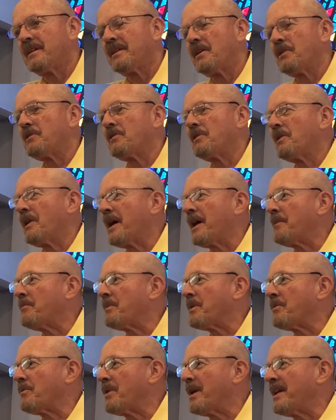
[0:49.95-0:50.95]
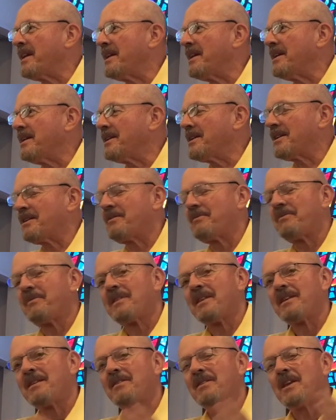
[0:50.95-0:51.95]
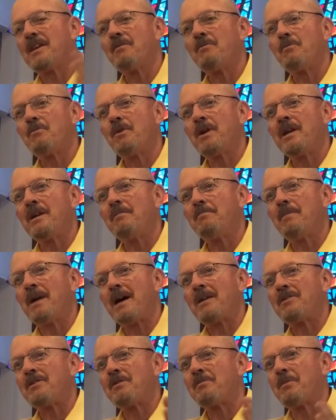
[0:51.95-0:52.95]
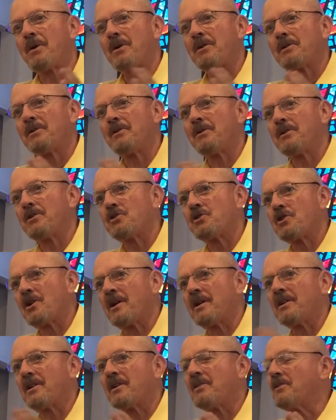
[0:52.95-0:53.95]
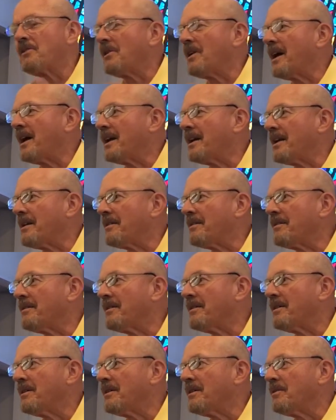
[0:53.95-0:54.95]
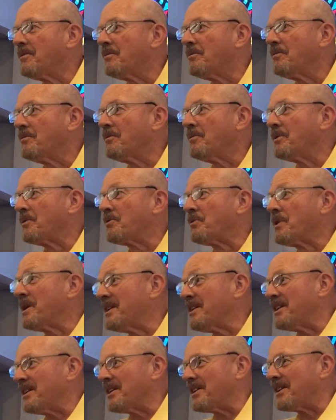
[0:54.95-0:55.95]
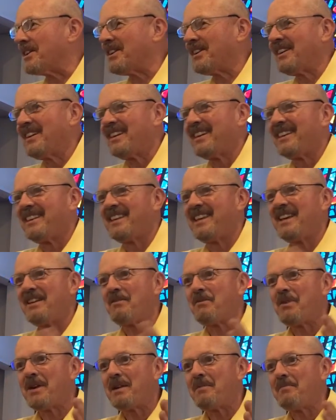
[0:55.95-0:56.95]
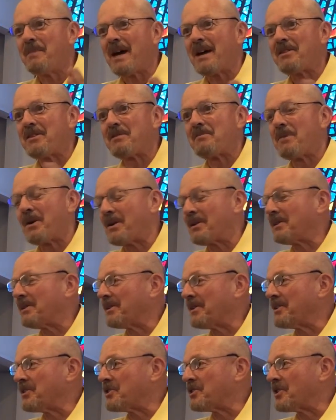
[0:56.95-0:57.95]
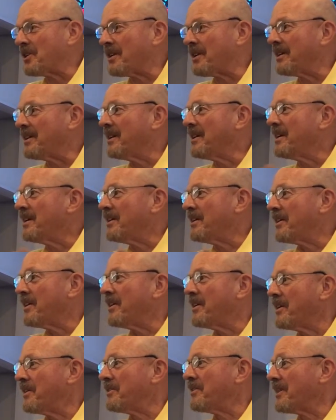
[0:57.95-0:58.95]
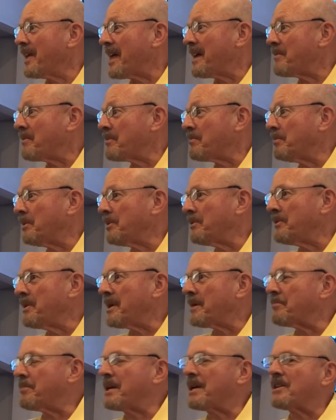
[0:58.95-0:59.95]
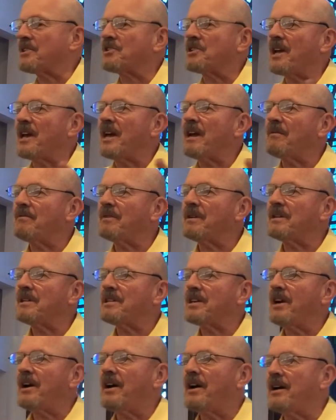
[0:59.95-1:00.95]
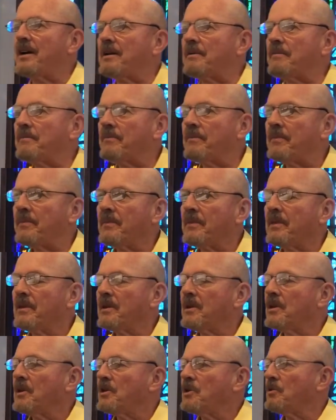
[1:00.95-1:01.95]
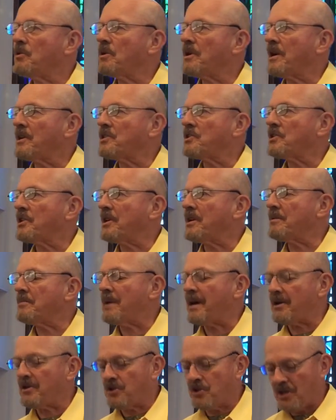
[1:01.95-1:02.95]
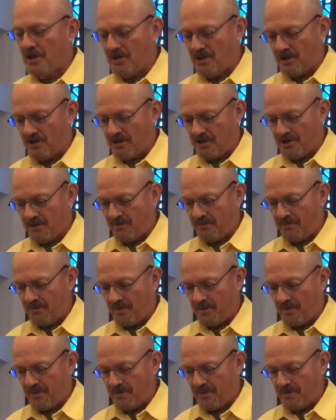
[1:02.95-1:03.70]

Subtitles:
underline it with red ink, then read Matthew, Mark, Luke, and John, underline it with green ink, then read Matthew, Mark, Luke, and John, underline it with blue ink, because every time you and I study about Jesus,